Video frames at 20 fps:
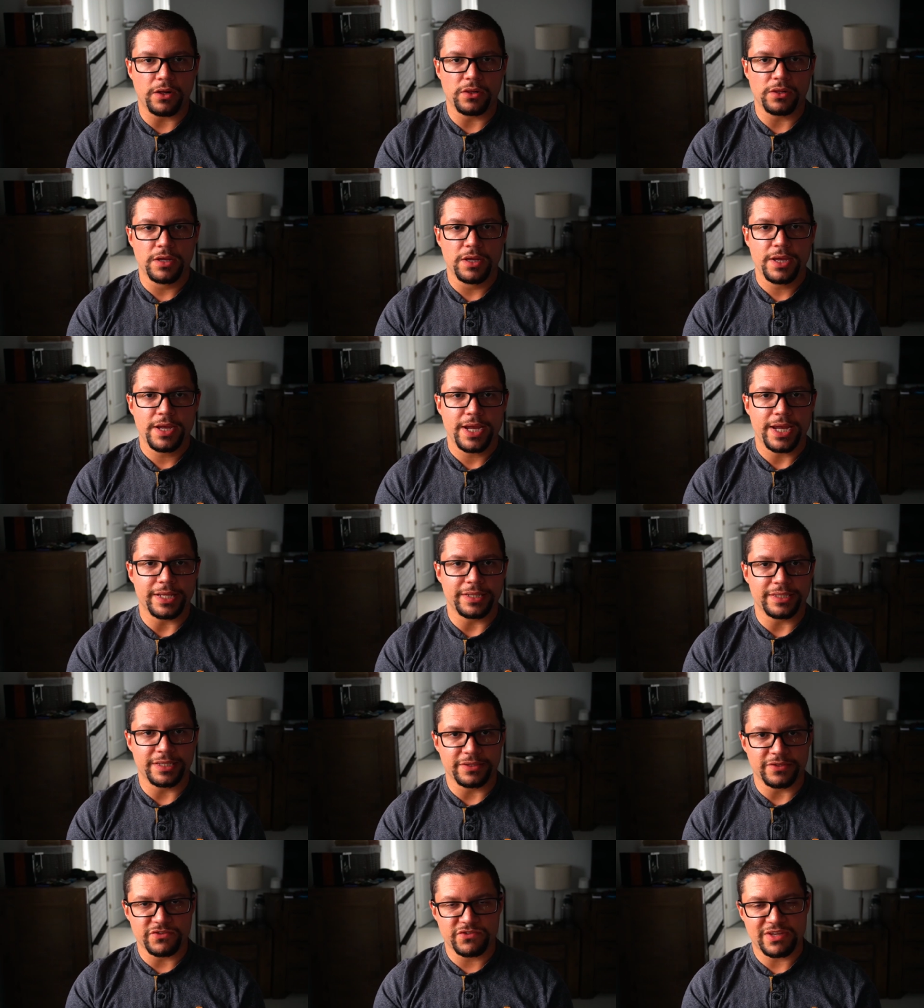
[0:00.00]
and then the
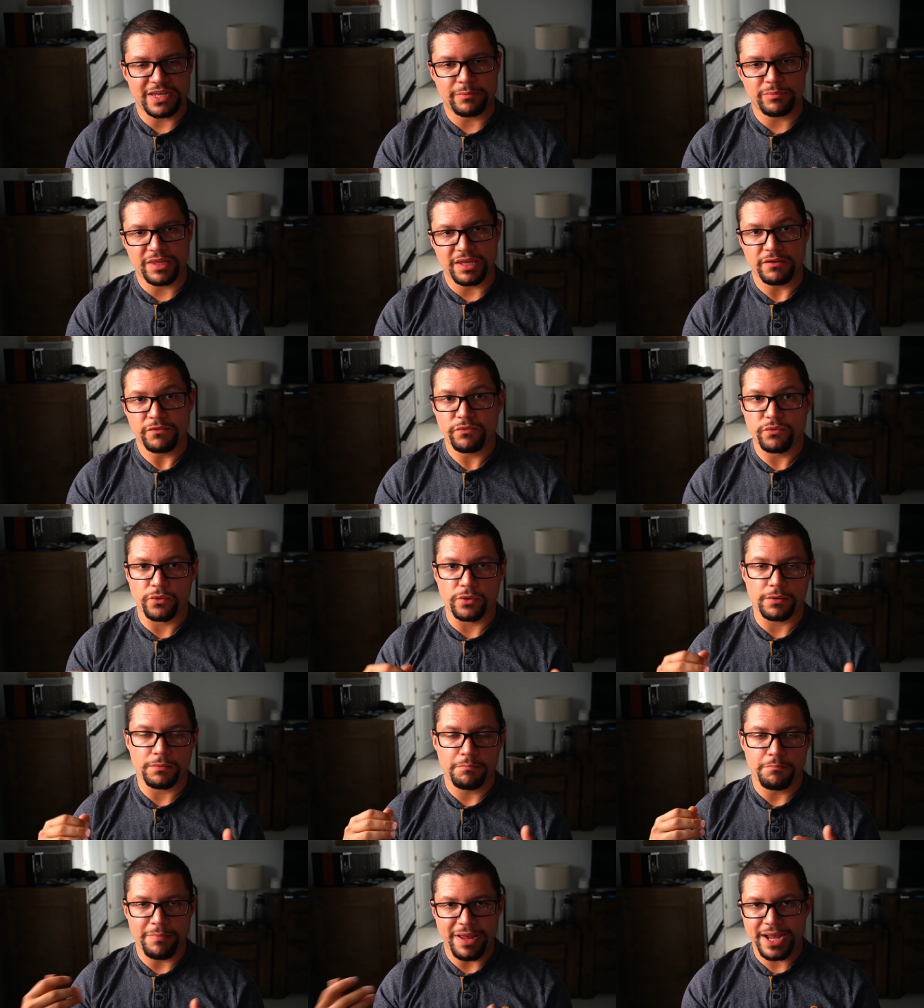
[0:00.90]
same thing for
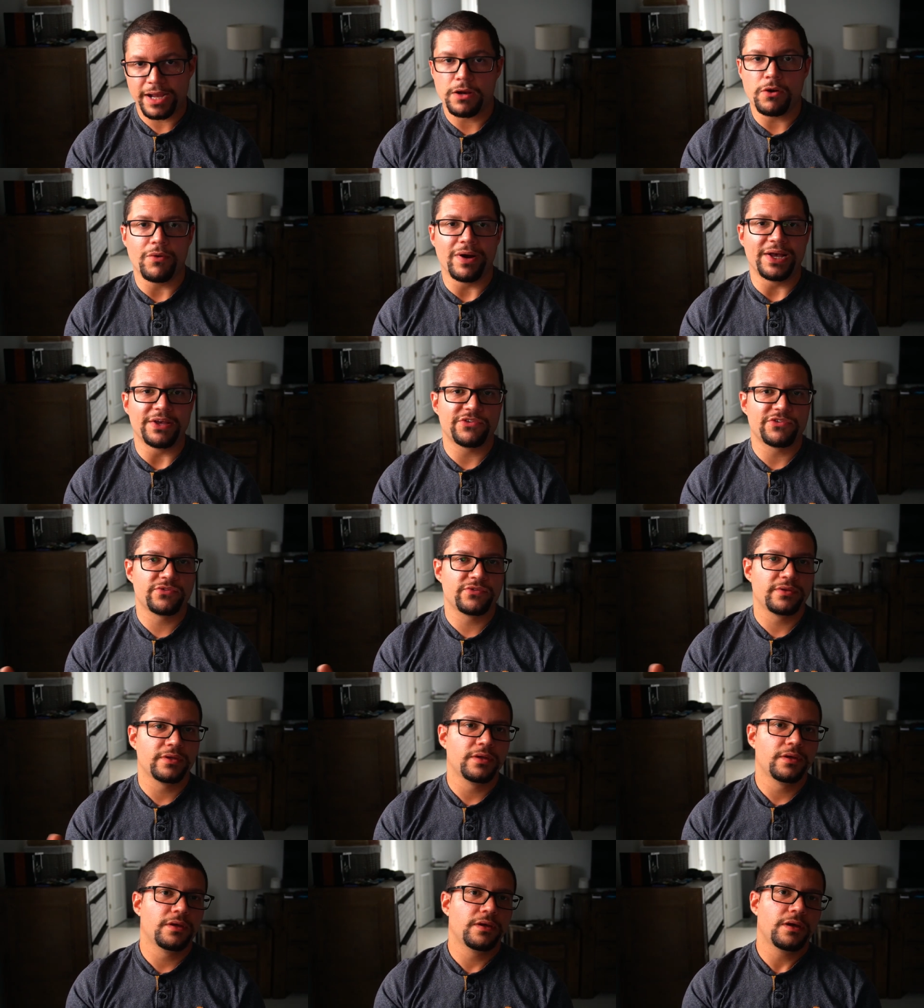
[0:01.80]
macOS
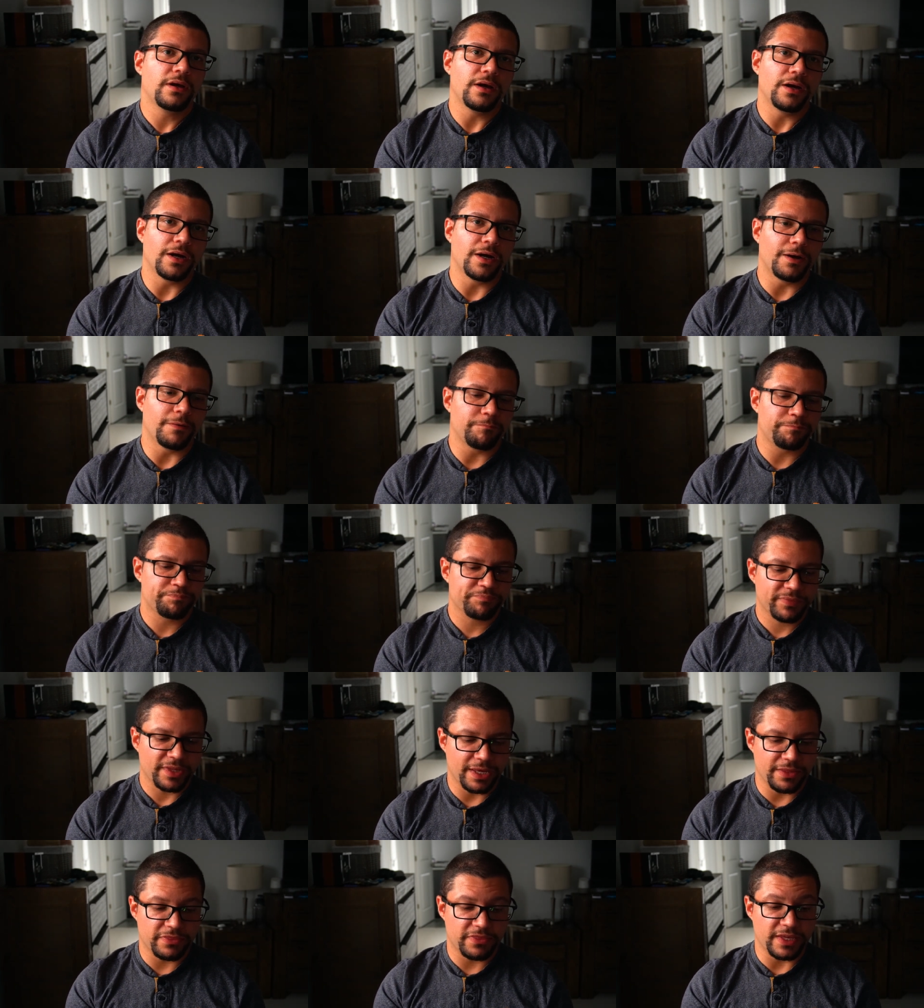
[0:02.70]
um, and
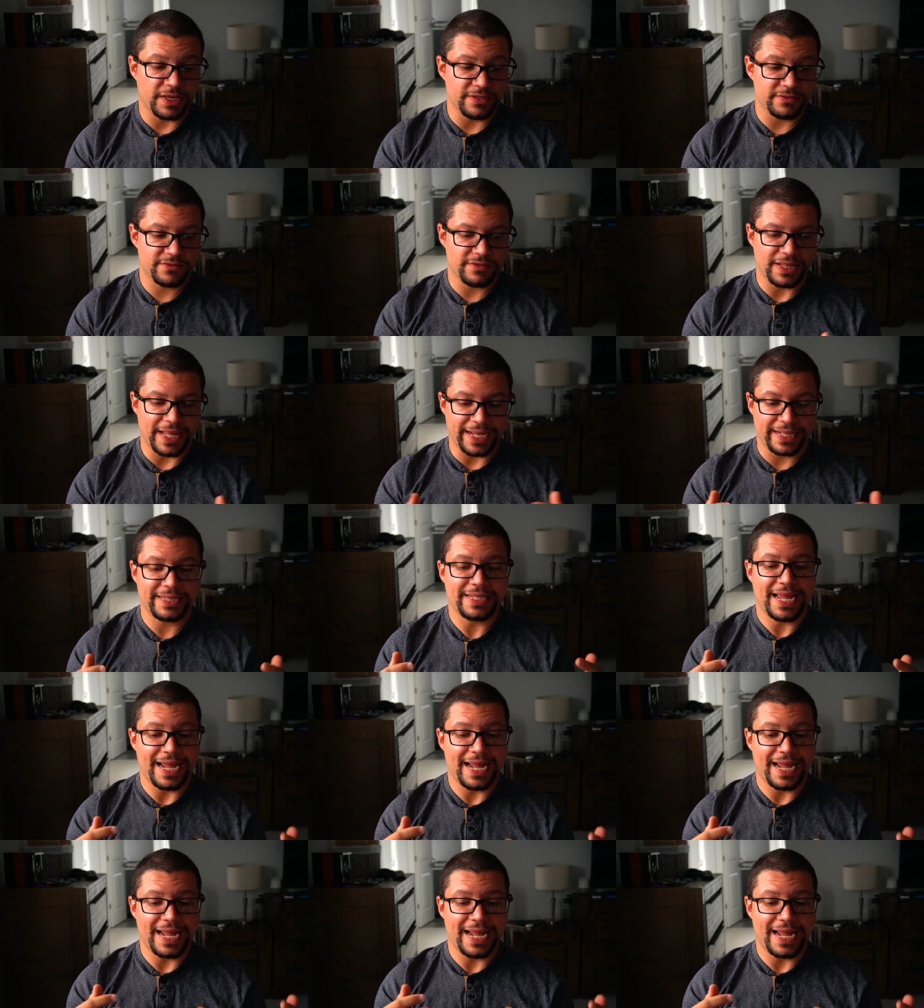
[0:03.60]
things like that